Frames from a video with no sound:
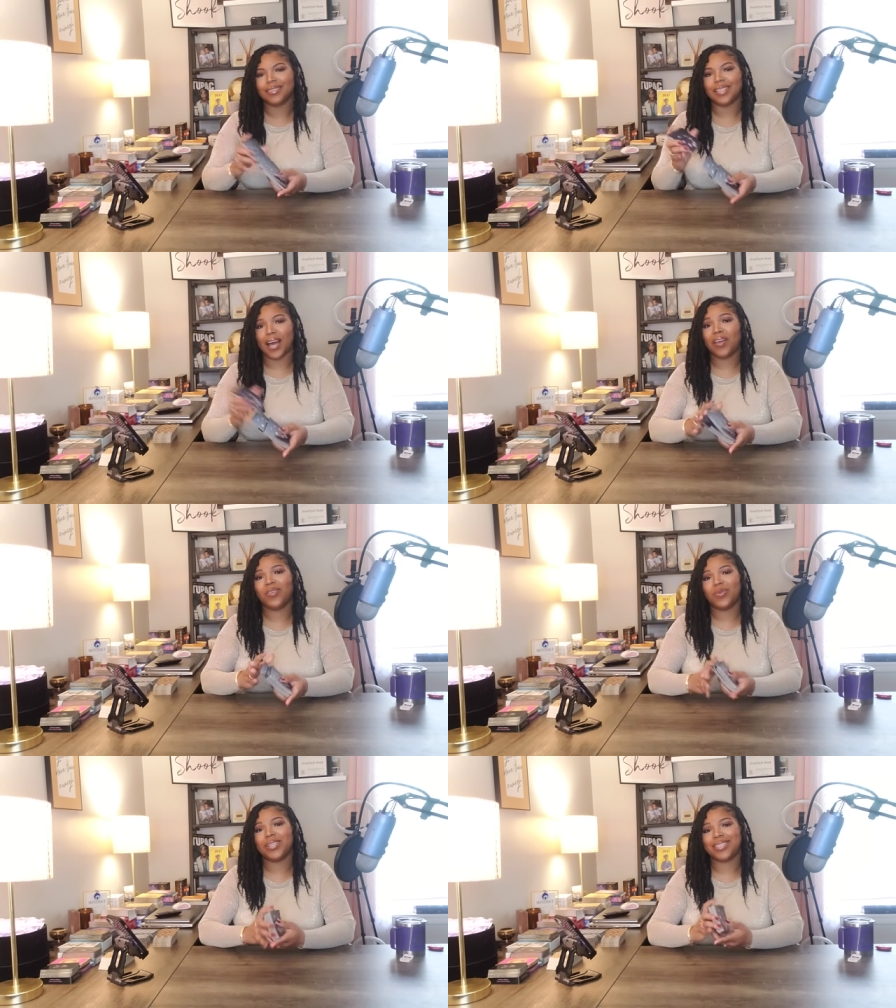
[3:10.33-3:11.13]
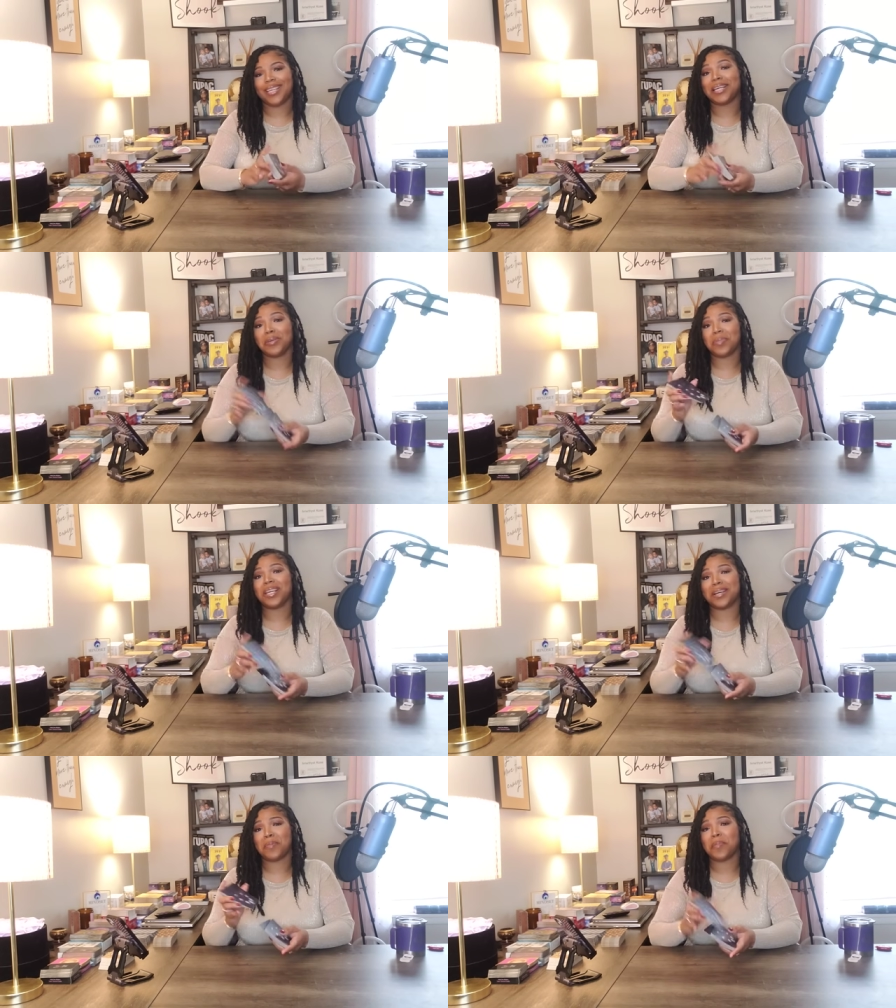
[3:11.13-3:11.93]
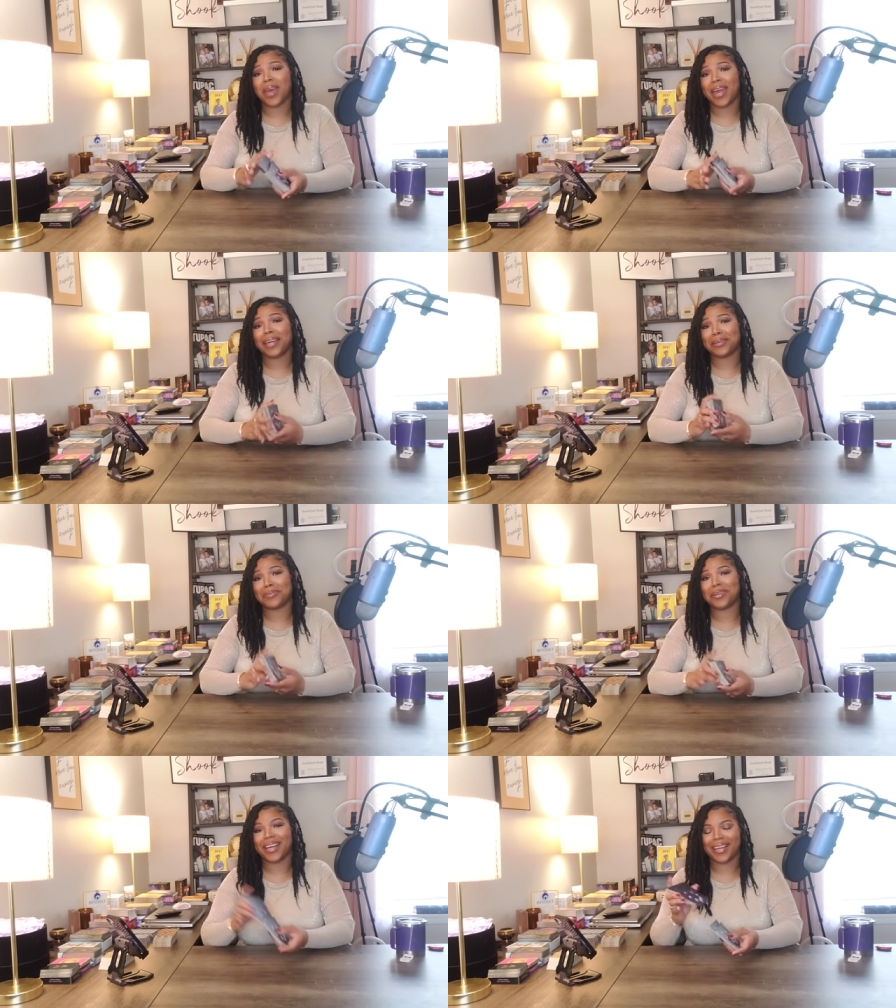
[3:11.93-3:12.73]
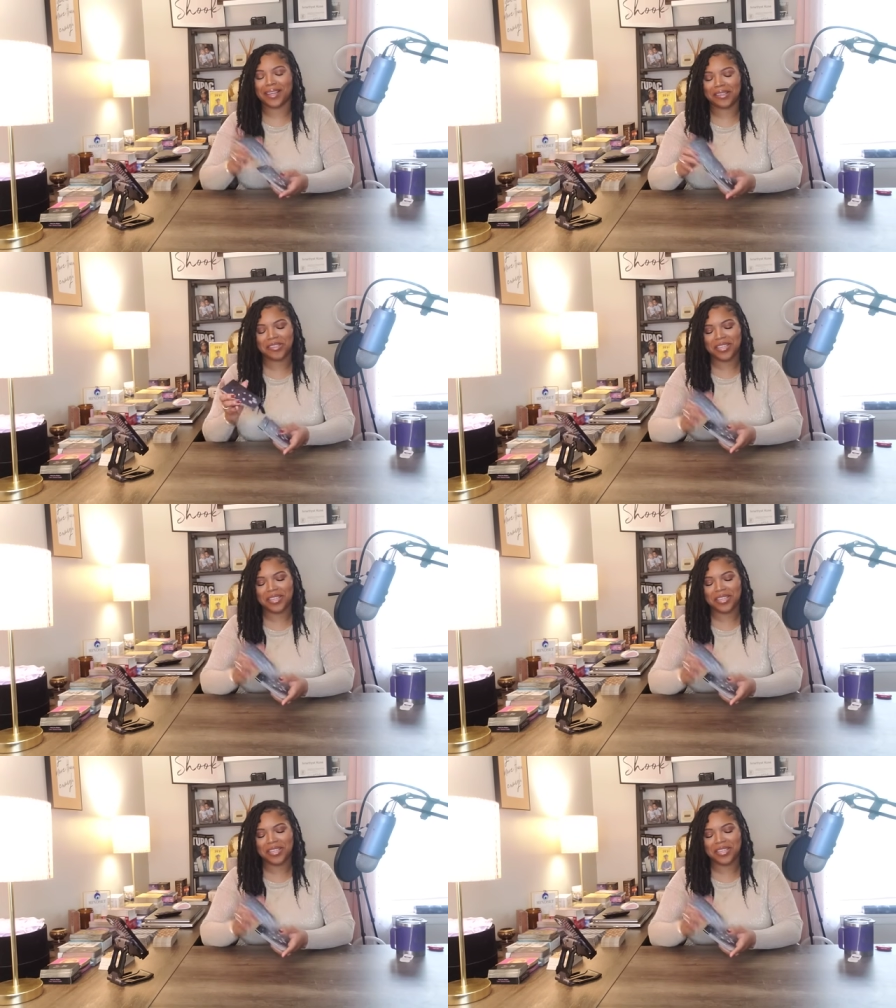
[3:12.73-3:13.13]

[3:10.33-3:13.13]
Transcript: Y'all the ones that keep me coming back, okay?